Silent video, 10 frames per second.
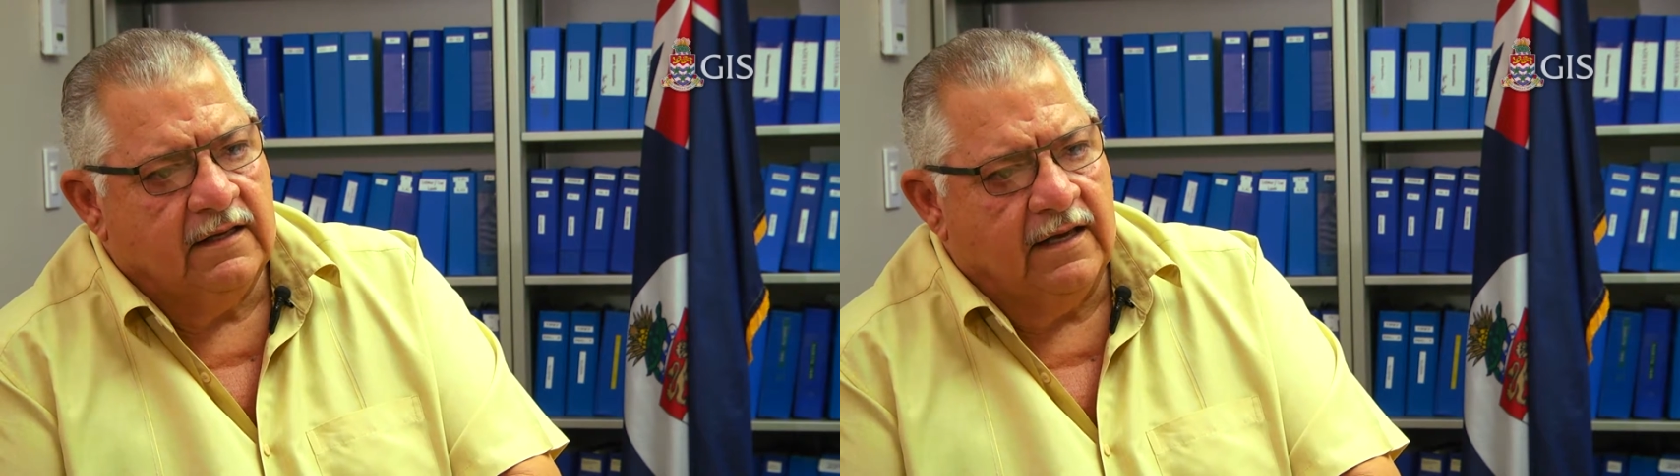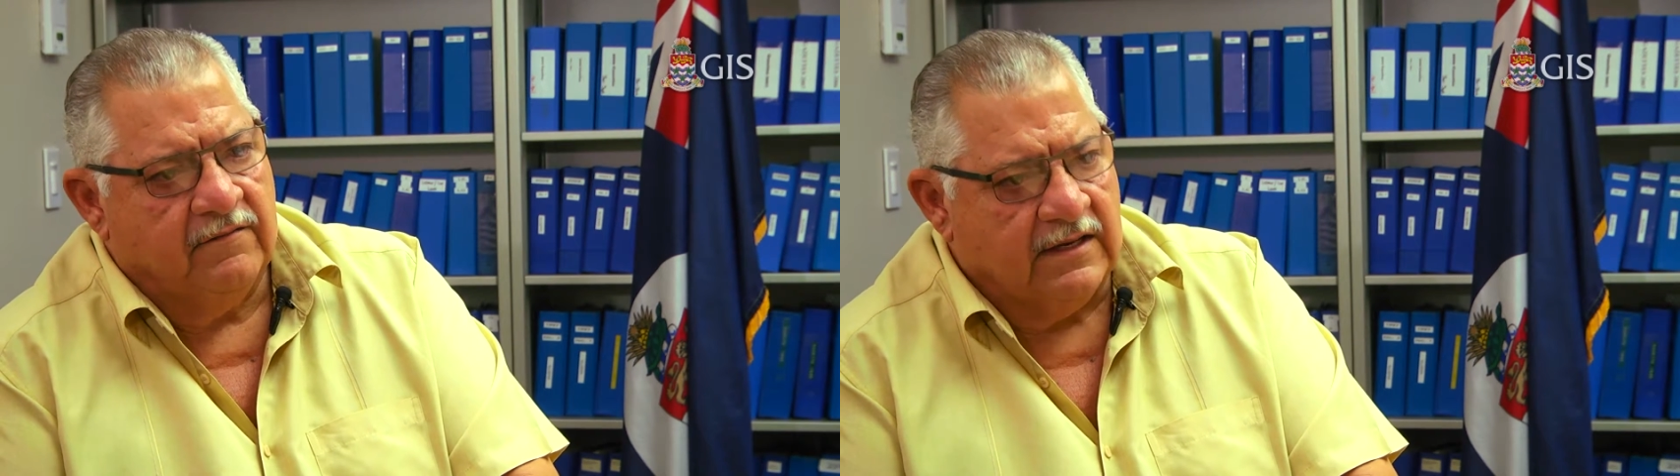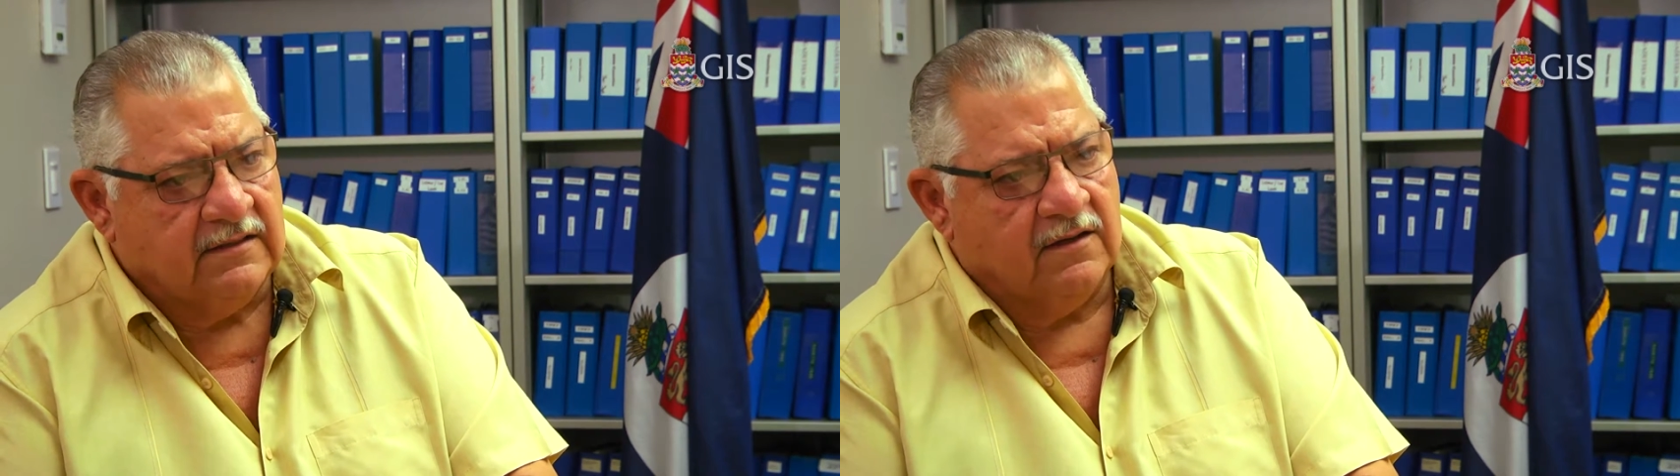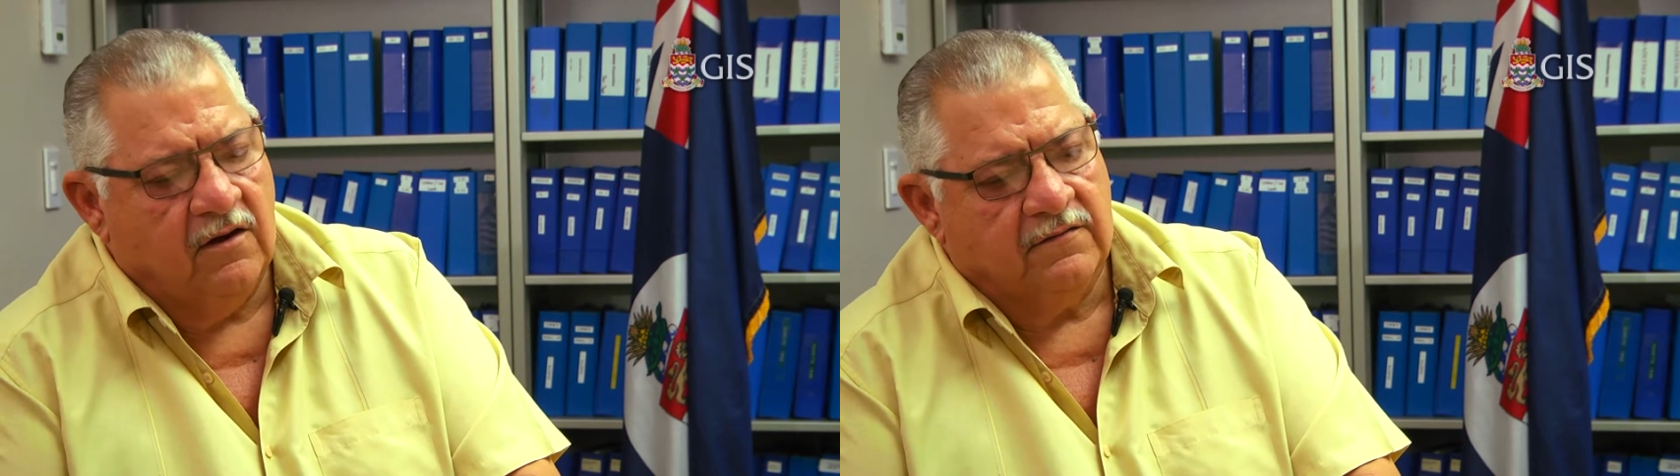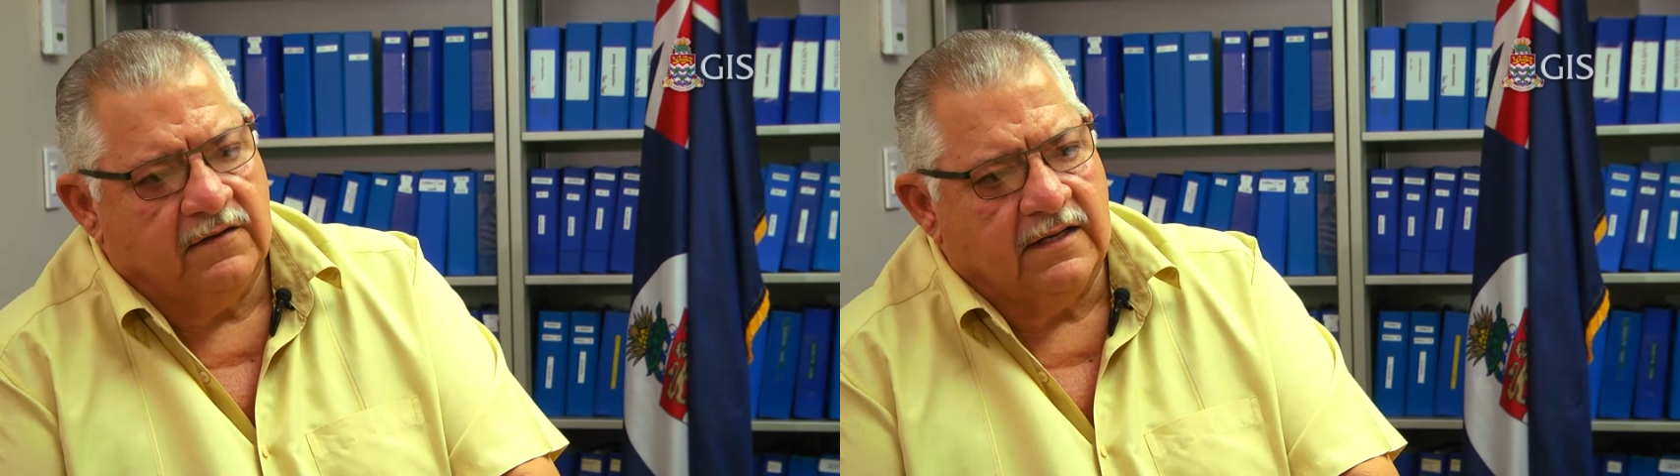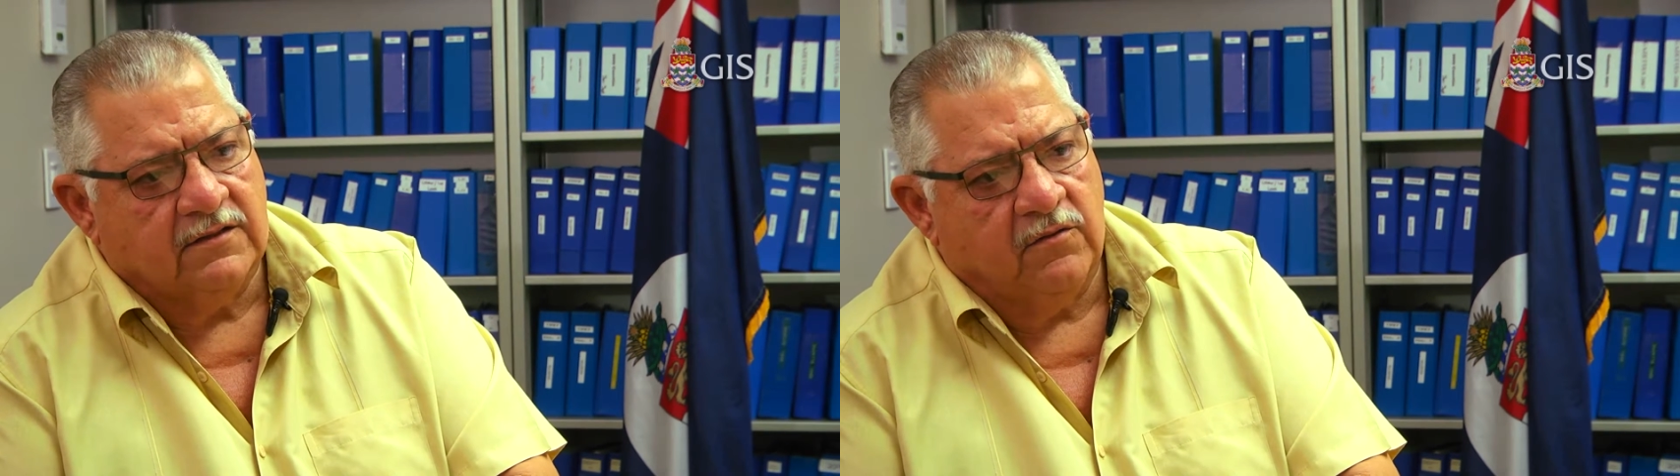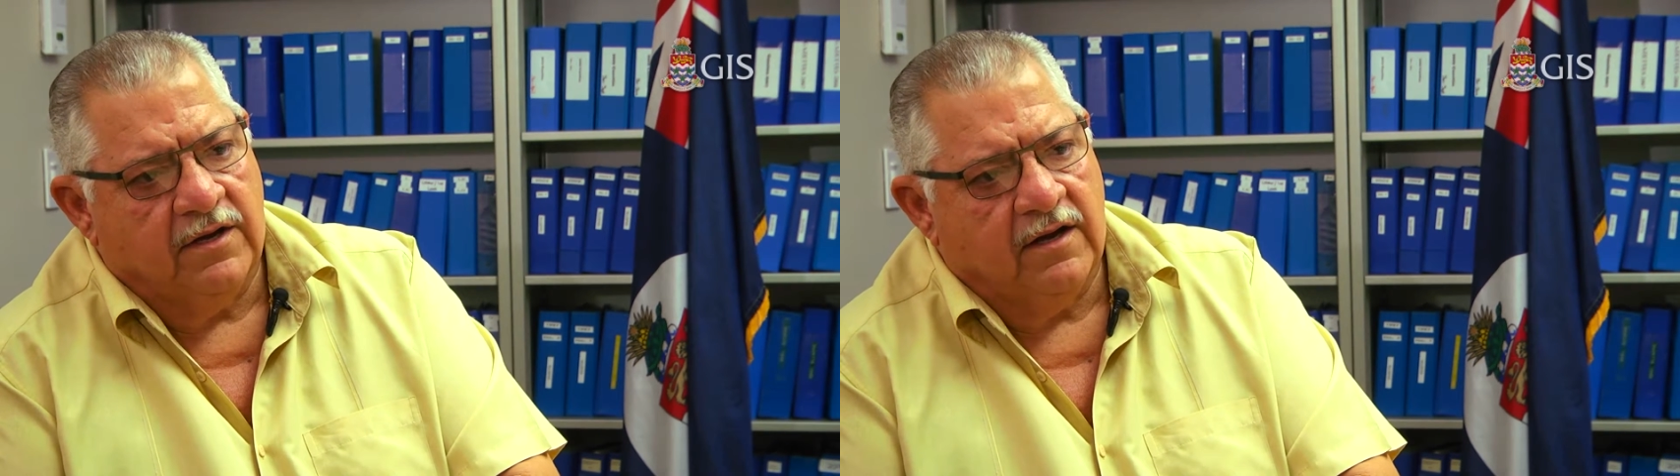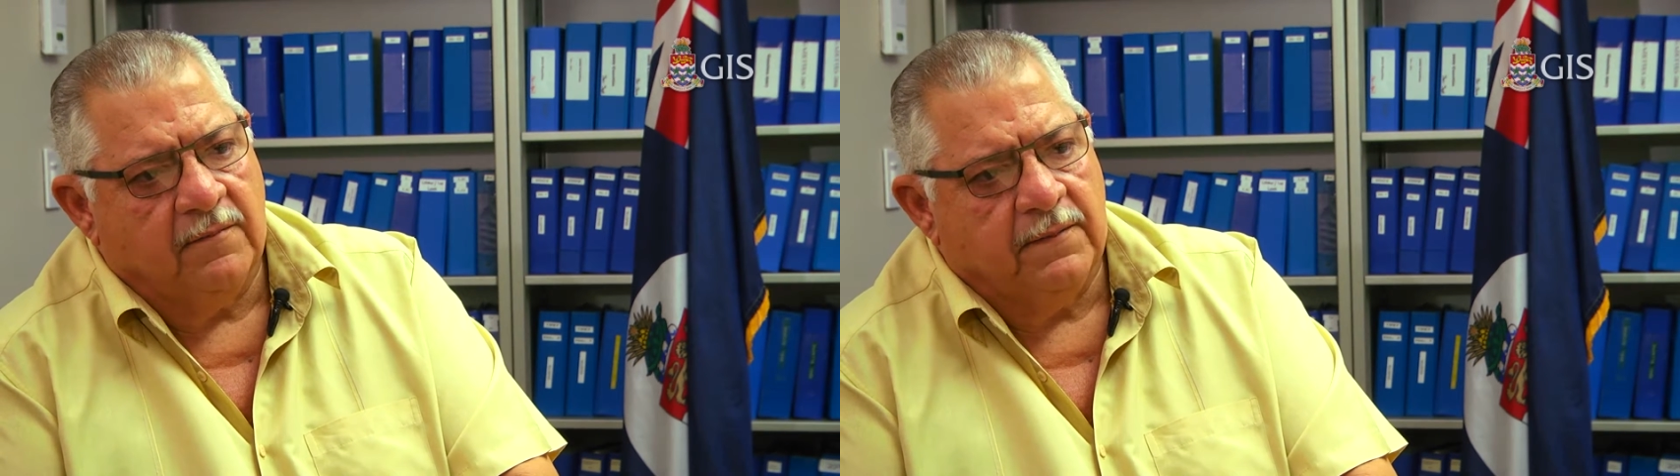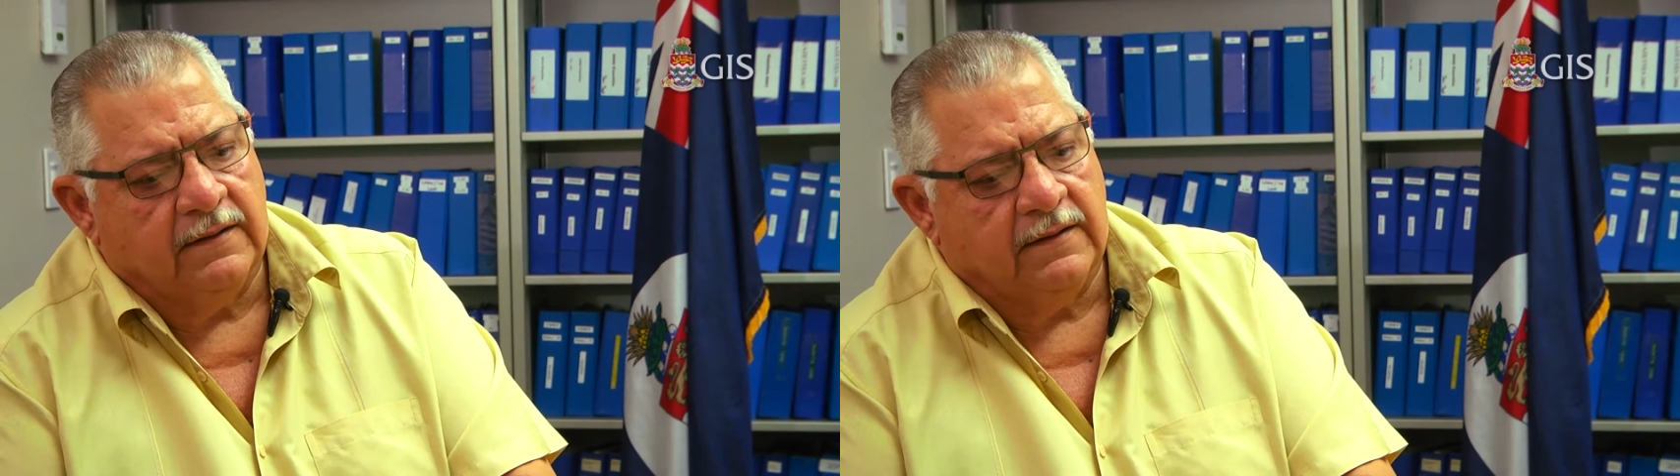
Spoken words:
investor confidence going up,